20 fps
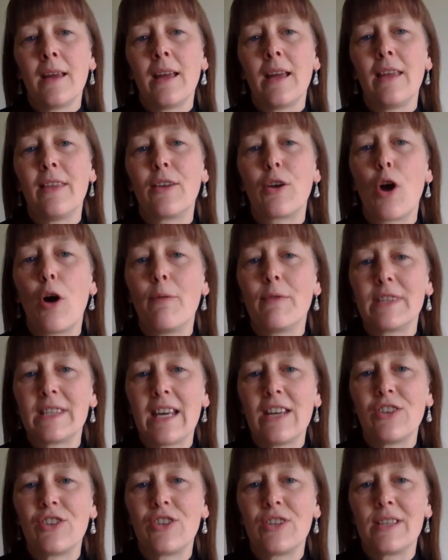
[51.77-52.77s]
In the
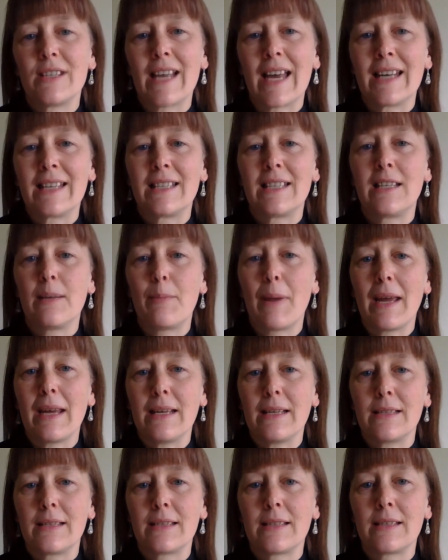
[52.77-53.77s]
conversations and
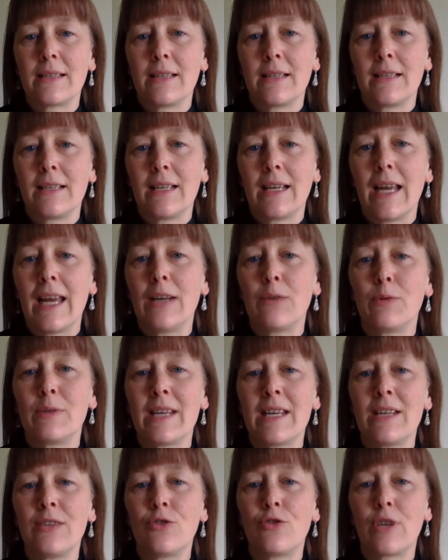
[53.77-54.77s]
debates, it was
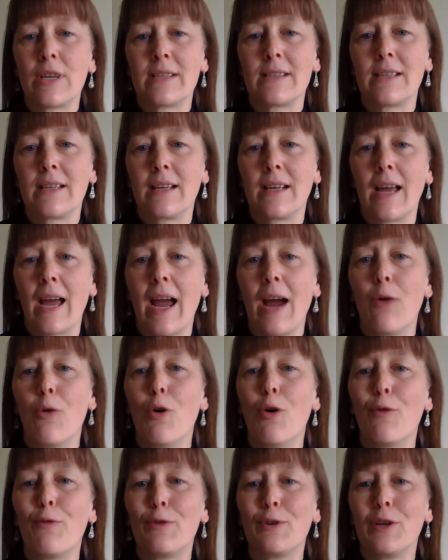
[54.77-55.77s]
interesting how
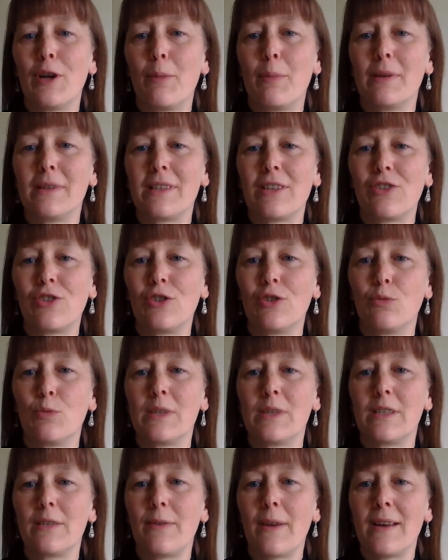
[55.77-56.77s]
often a position
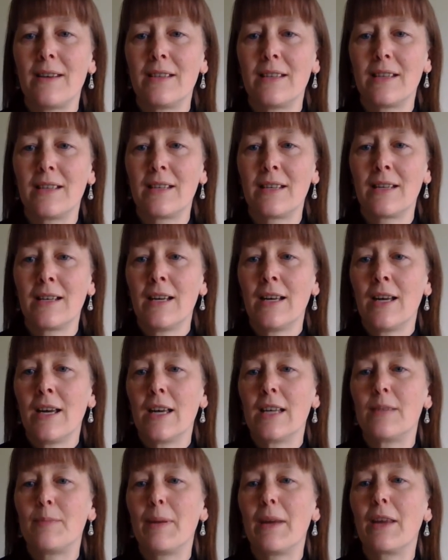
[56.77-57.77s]
was defended
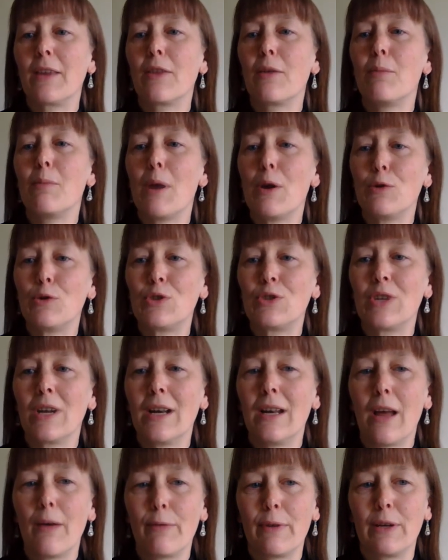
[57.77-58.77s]
as being the most
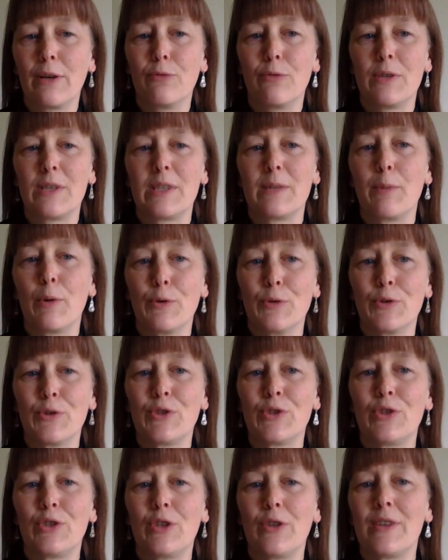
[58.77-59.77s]
loving
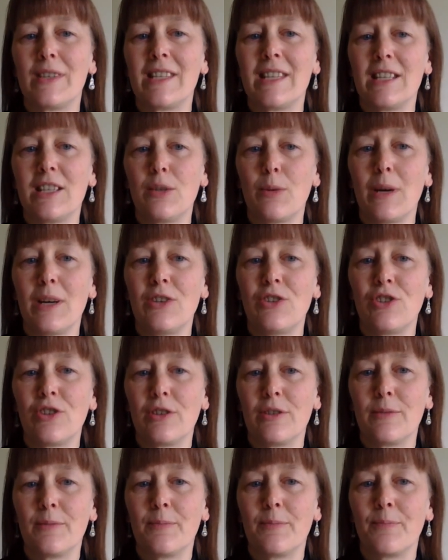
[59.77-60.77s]
response to the
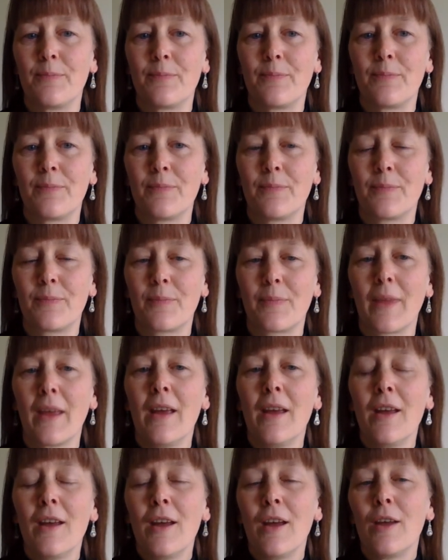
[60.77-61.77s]
situation.
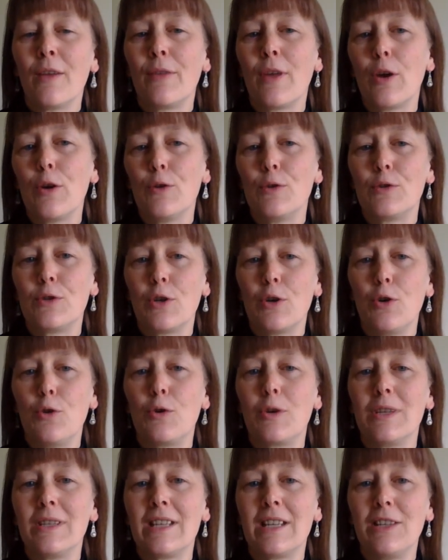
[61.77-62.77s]
Those who
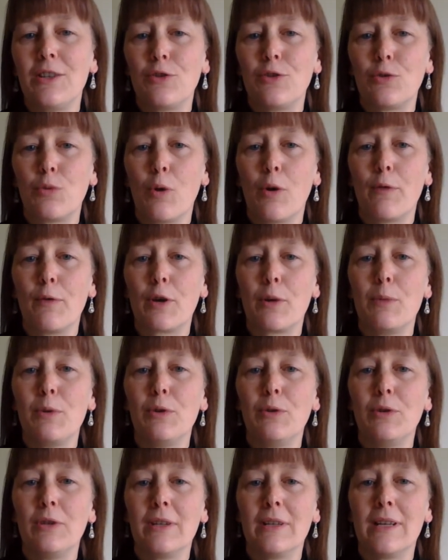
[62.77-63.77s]
continued to offer
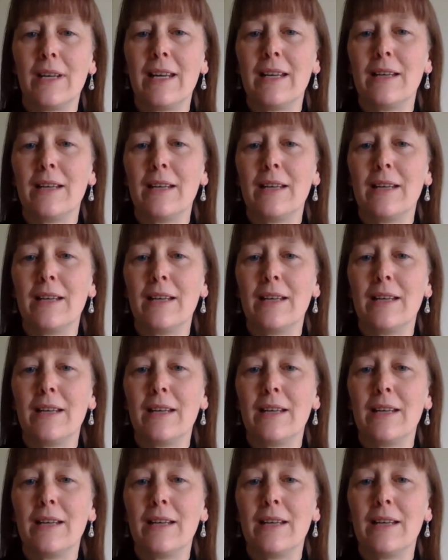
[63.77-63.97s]
communion